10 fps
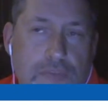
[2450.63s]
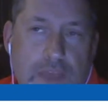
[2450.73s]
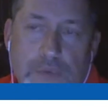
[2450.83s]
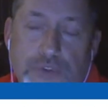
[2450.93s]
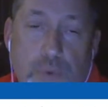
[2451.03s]

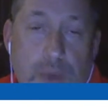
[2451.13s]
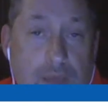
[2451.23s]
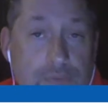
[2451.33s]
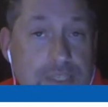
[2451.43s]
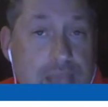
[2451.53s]
that was
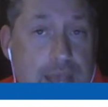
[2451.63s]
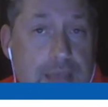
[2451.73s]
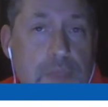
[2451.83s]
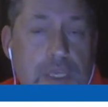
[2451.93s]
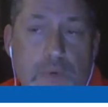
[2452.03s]
around the
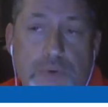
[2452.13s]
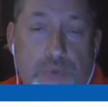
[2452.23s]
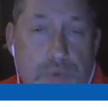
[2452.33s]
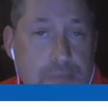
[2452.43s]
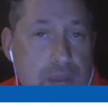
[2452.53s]
time he was
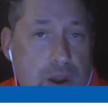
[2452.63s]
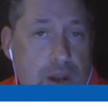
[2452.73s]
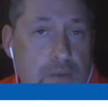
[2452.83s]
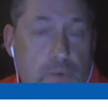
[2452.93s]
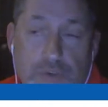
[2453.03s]

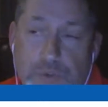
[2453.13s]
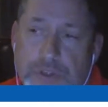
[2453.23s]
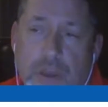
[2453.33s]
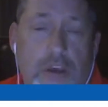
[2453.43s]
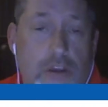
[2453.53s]
remarrying, which
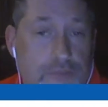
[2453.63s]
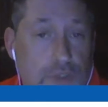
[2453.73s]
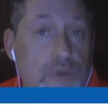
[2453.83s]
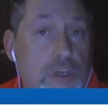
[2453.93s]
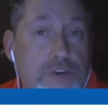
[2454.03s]
was a
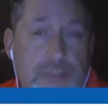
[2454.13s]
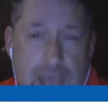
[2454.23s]
few years